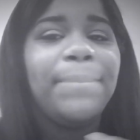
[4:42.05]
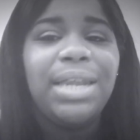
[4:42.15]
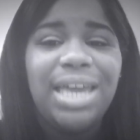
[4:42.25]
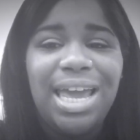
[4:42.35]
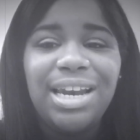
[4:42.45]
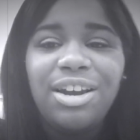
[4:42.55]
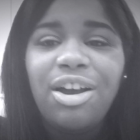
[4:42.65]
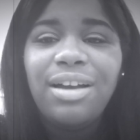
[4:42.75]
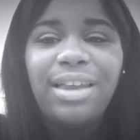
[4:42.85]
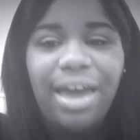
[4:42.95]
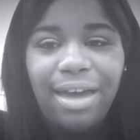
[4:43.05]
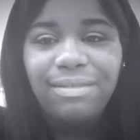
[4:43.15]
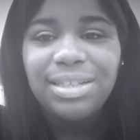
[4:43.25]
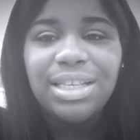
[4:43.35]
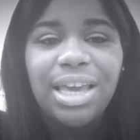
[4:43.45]
planning our
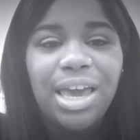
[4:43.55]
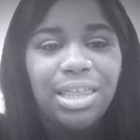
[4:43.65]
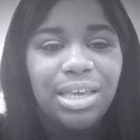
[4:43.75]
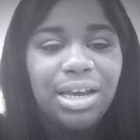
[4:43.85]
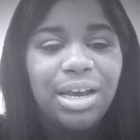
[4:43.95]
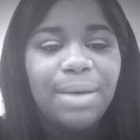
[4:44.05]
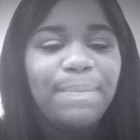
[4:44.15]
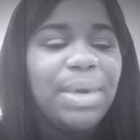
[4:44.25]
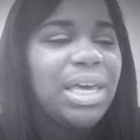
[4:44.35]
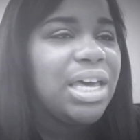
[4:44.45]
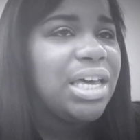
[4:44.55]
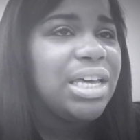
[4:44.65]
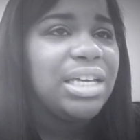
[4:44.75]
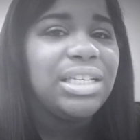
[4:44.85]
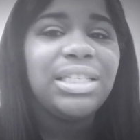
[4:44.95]
lives together,
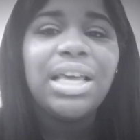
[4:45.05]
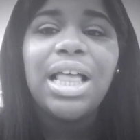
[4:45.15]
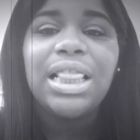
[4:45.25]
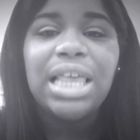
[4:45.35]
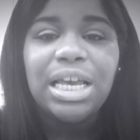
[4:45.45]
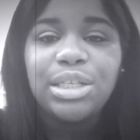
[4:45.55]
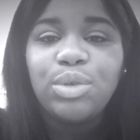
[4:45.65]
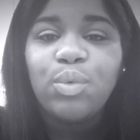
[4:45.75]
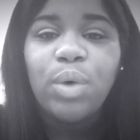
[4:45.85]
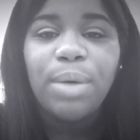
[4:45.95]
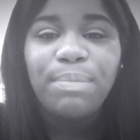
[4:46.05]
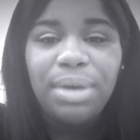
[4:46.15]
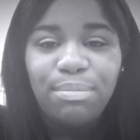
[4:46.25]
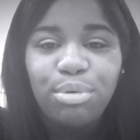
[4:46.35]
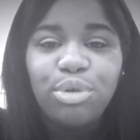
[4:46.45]
because that's what
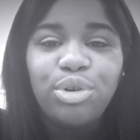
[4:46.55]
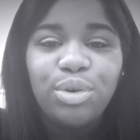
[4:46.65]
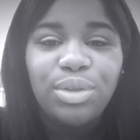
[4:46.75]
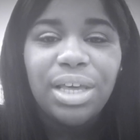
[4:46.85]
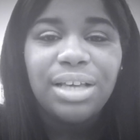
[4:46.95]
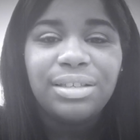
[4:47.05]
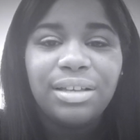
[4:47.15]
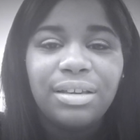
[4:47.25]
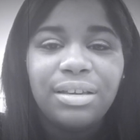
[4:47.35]
people do that's in